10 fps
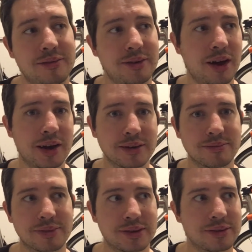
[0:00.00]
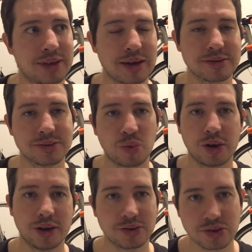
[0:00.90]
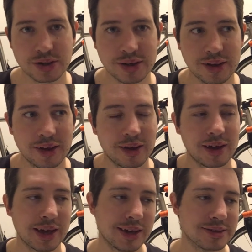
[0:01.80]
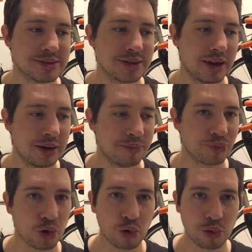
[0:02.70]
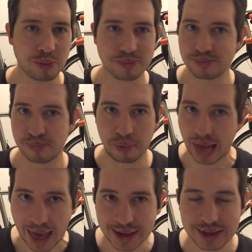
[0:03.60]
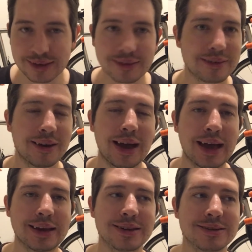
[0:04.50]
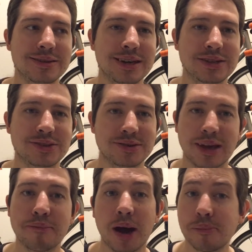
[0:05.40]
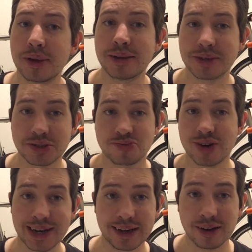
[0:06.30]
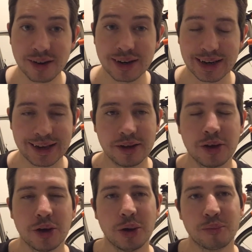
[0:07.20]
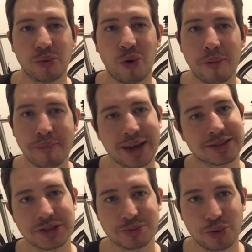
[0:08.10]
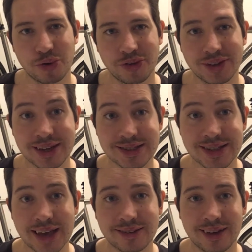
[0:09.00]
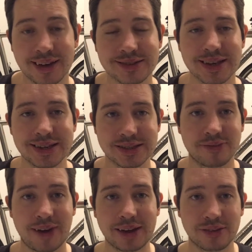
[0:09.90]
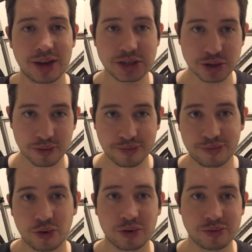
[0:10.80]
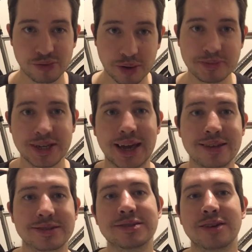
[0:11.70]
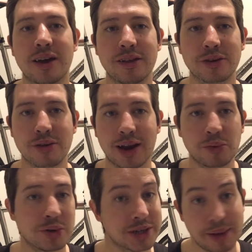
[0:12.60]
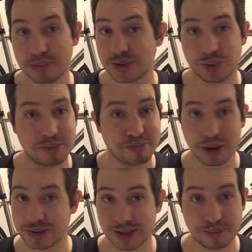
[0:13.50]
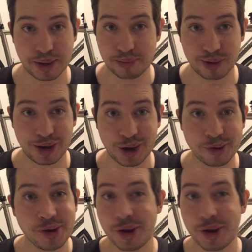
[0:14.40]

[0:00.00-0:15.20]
9100, is all black, and it's, in my opinion, it's really ugly, But what matters more than the aesthetics is the fact that as your foot rubs against the side of the crank, which happens with most of the people I know,